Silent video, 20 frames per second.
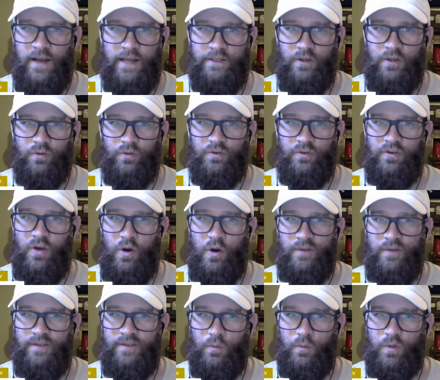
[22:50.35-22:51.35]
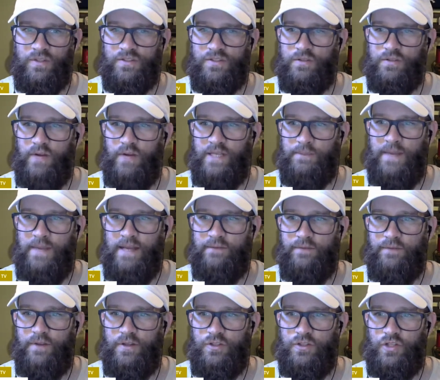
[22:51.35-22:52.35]
I don't know if he was the right
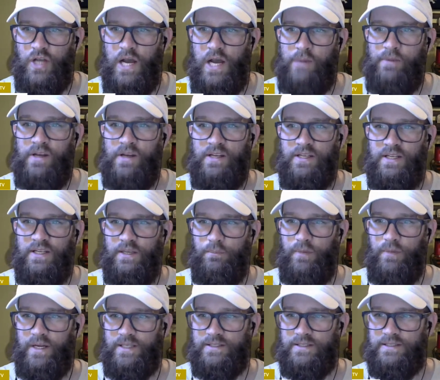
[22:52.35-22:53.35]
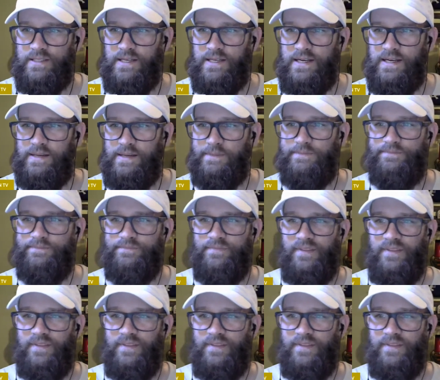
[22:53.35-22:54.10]
man for the job, but we'll